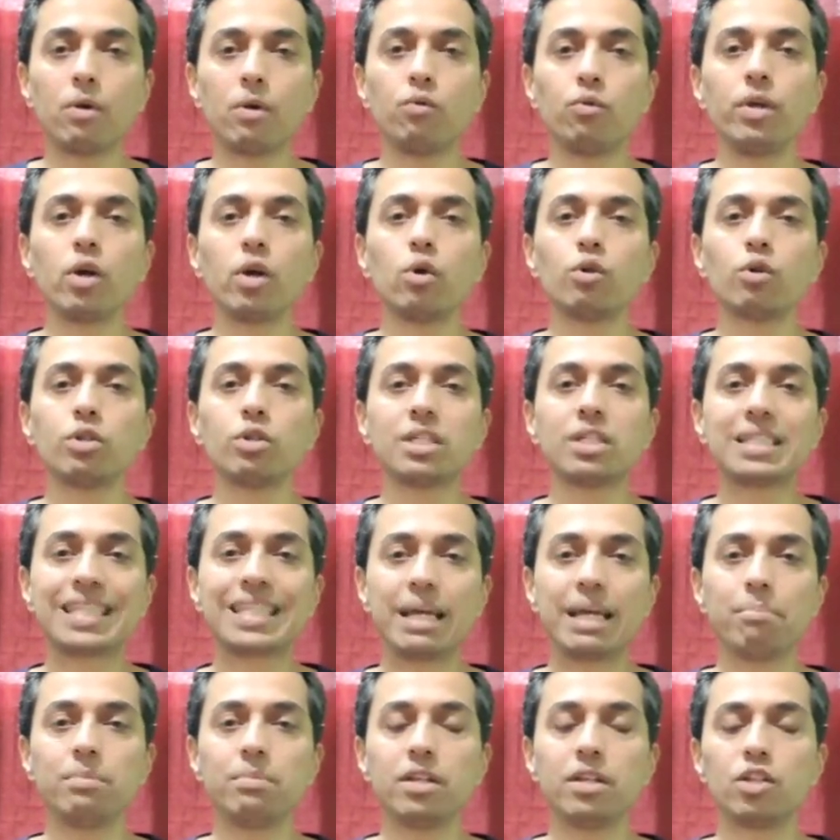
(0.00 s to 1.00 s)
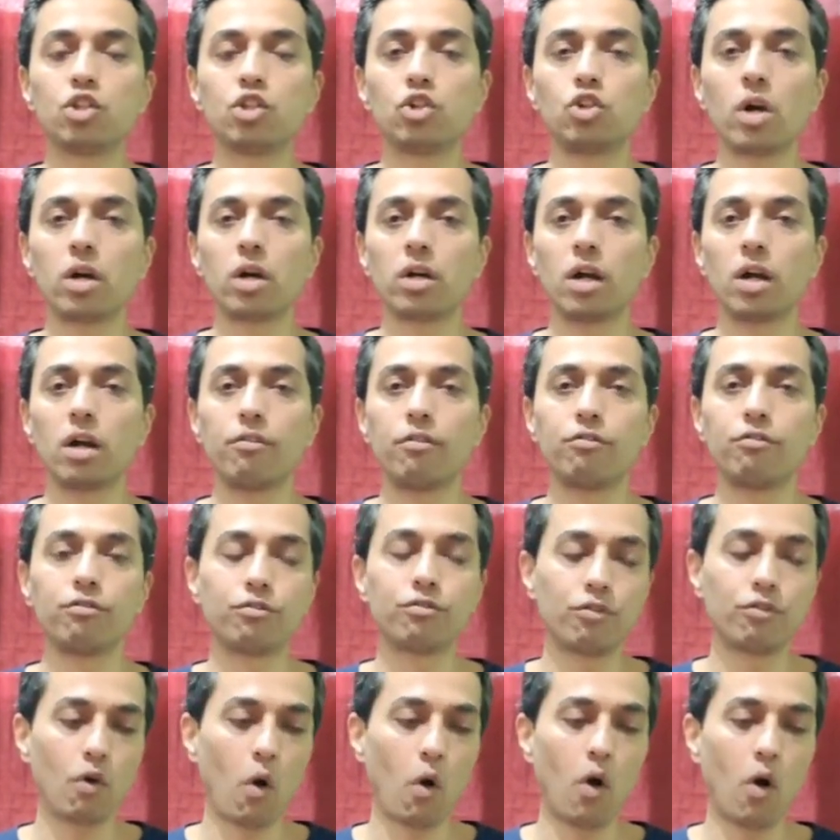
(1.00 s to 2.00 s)
But we're going to skip this chakra
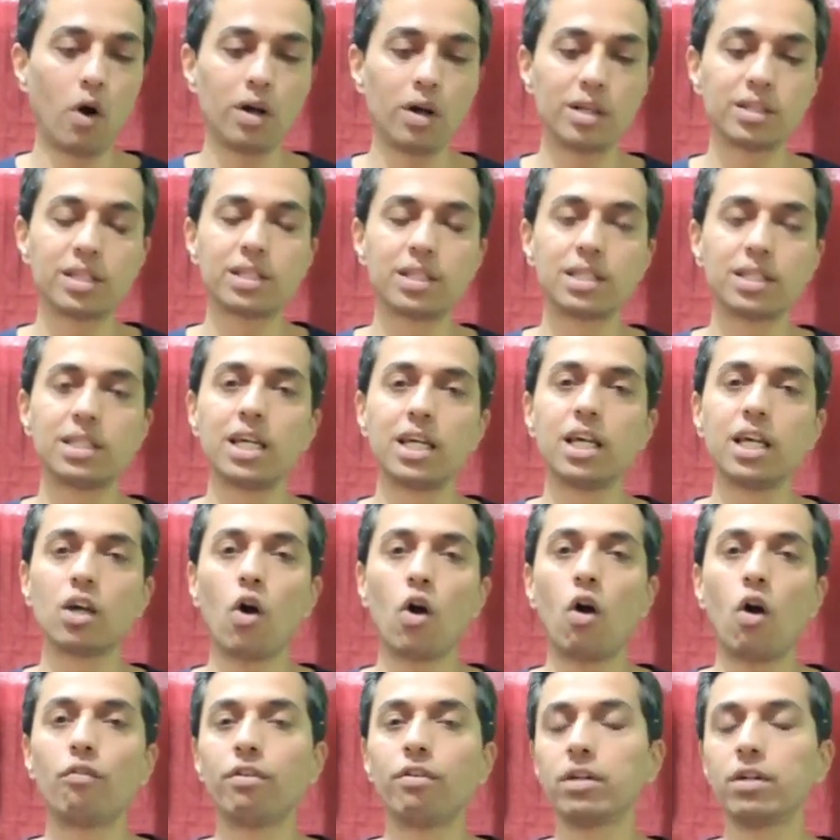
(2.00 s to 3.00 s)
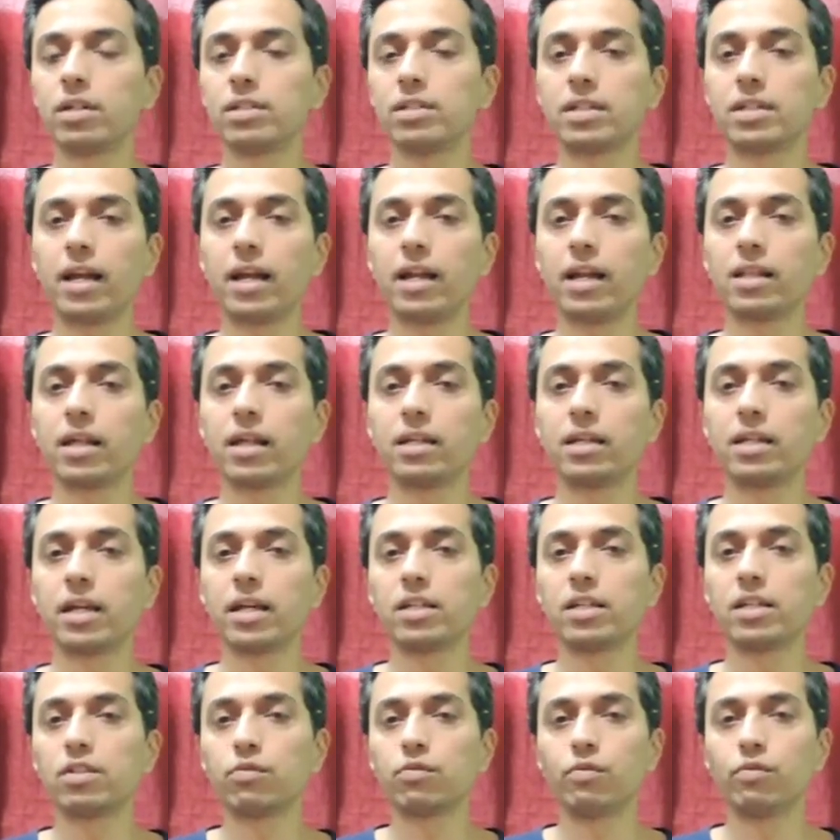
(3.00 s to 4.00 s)
for the sake of understanding that
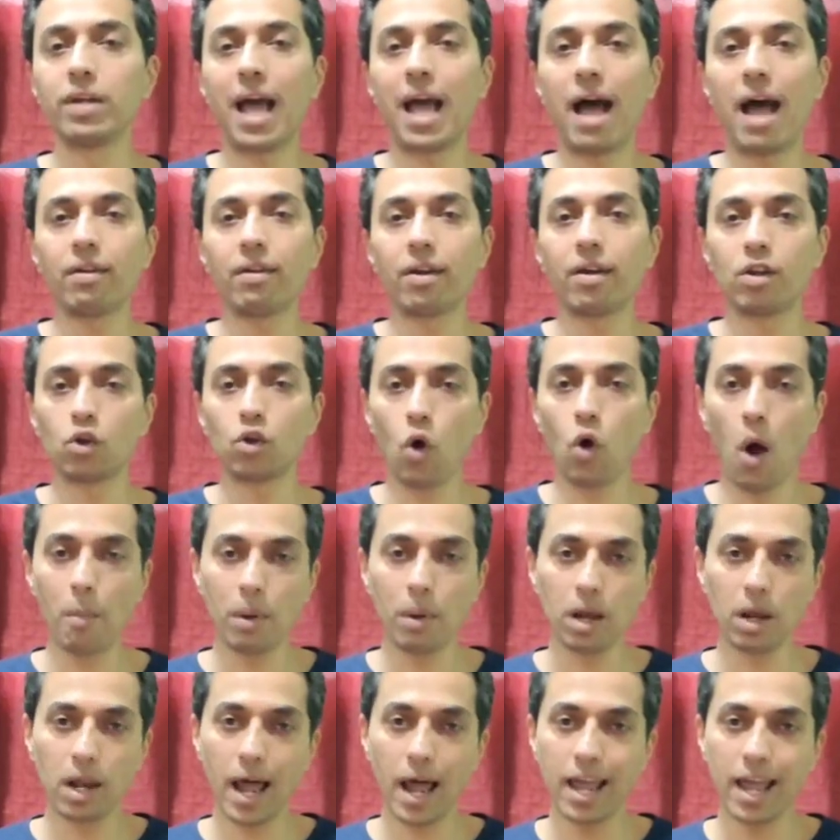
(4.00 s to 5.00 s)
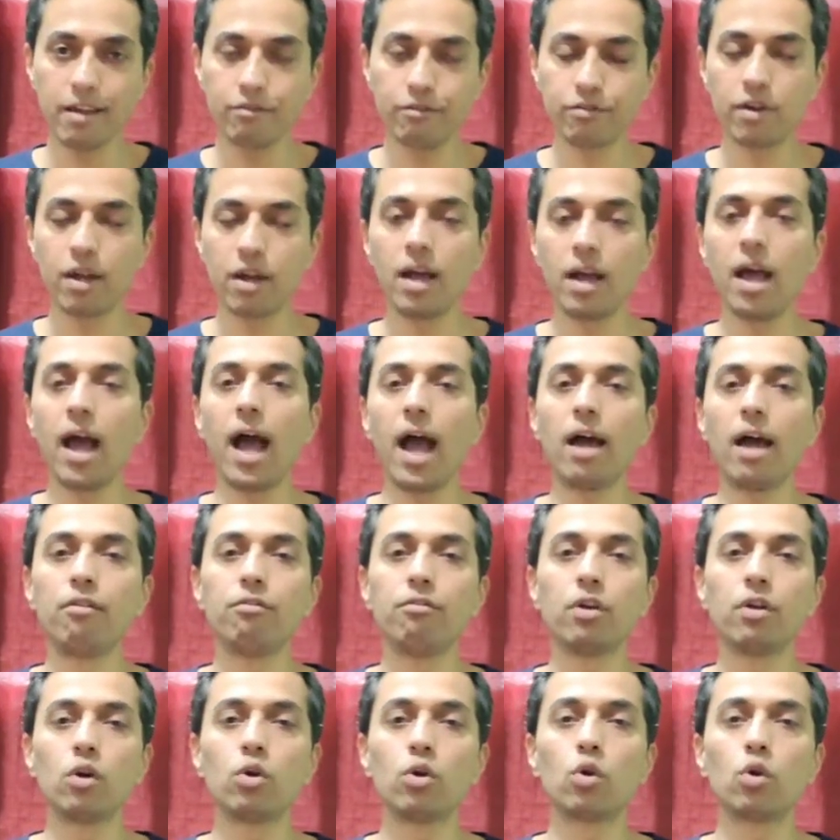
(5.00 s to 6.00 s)
yes, we're having a normal life
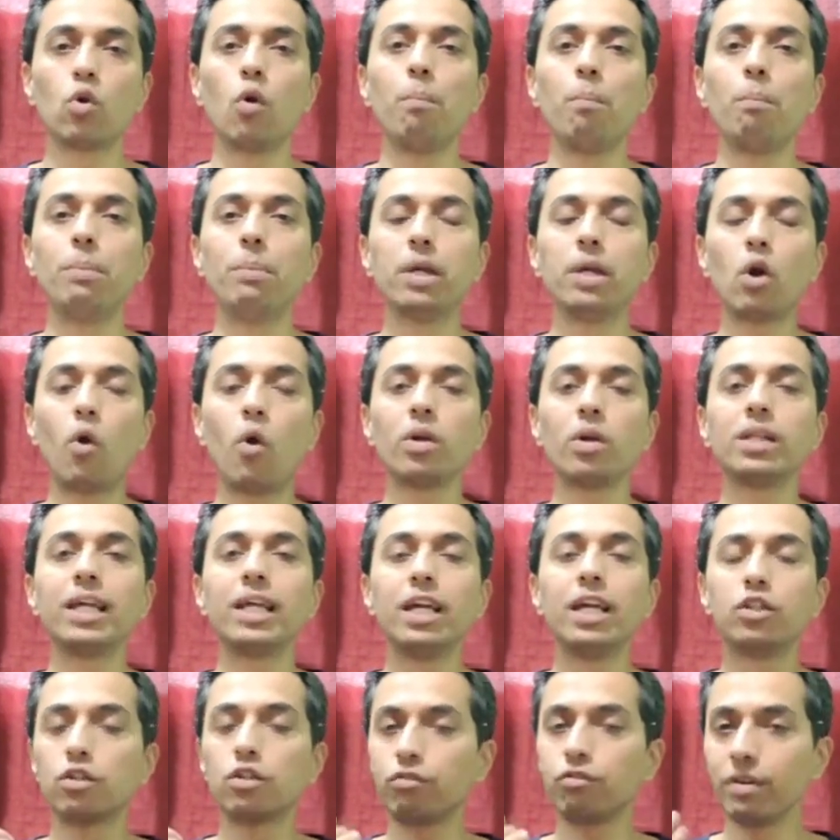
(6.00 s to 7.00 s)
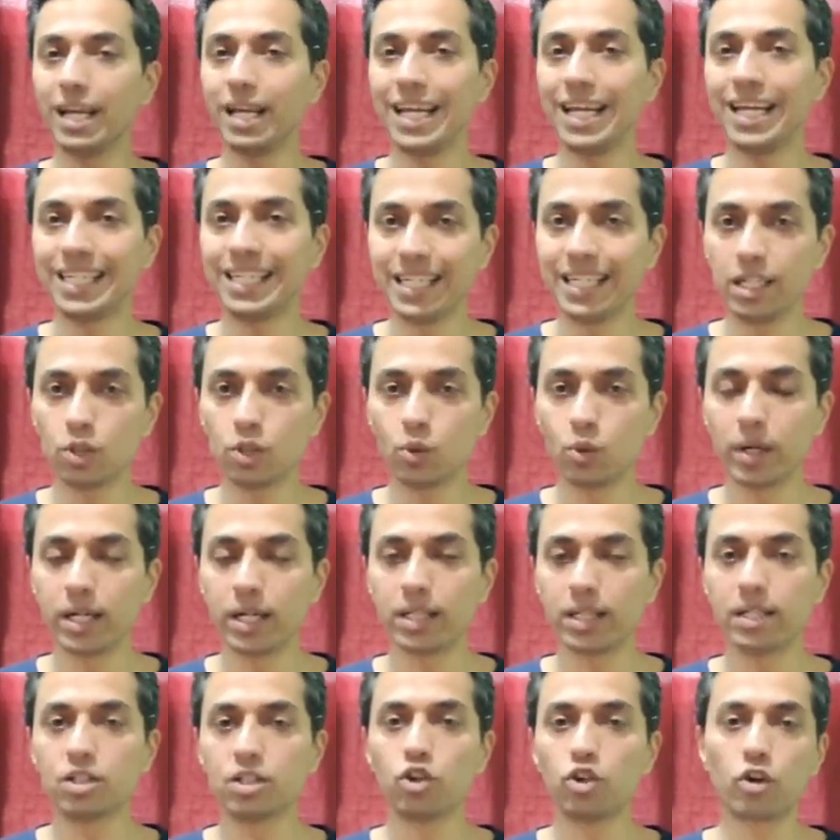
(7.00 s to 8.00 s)
and we're going to go beyond the age of 18 to
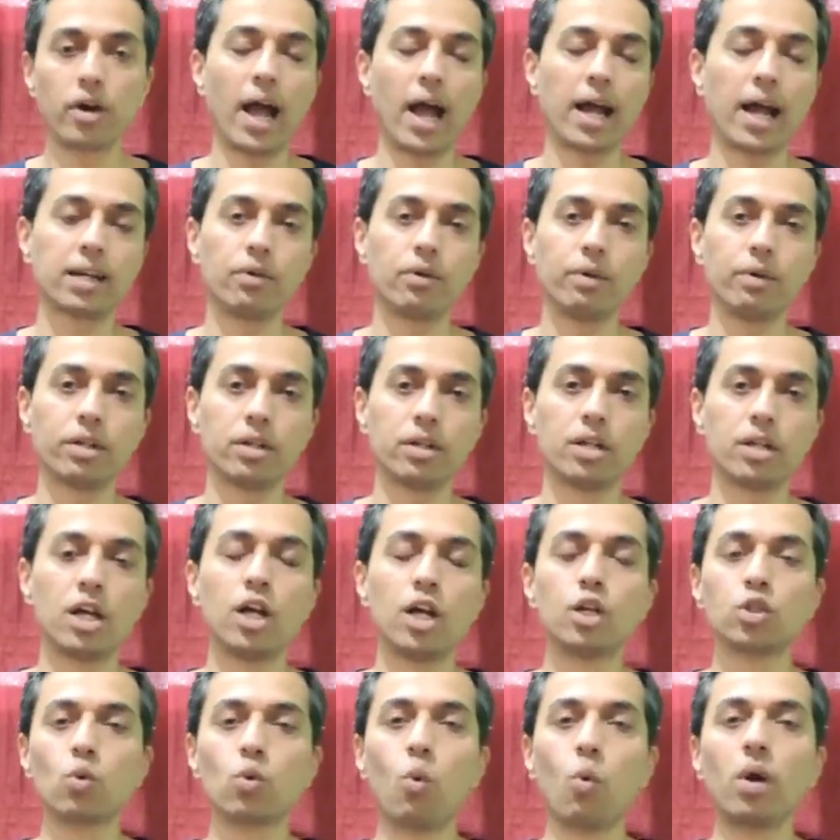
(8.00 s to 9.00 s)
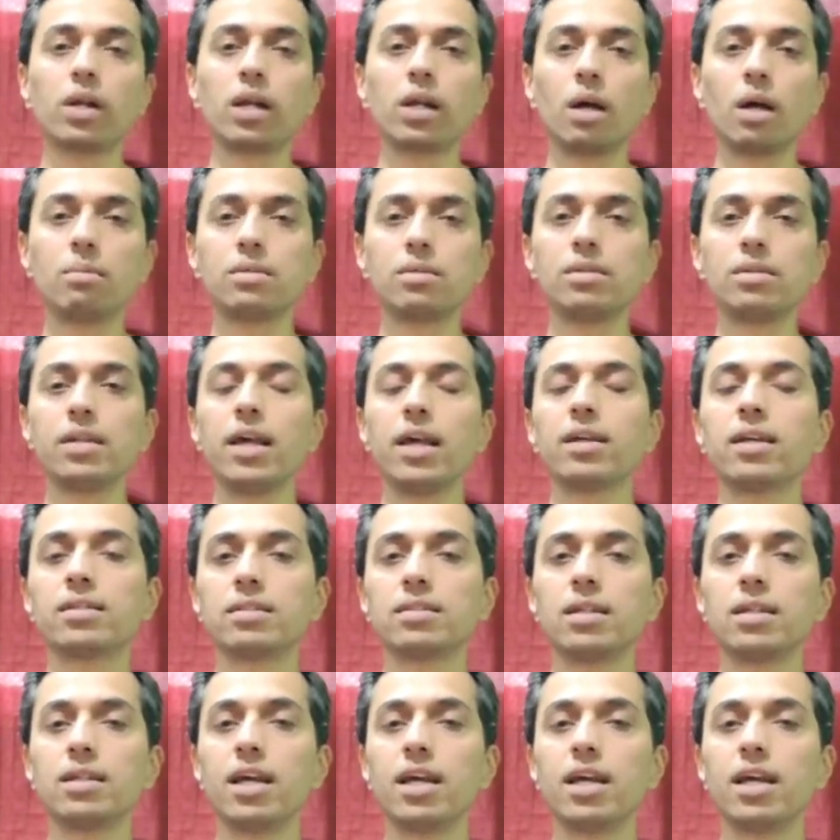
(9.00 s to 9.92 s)
get this chakra activated. So, what comes next?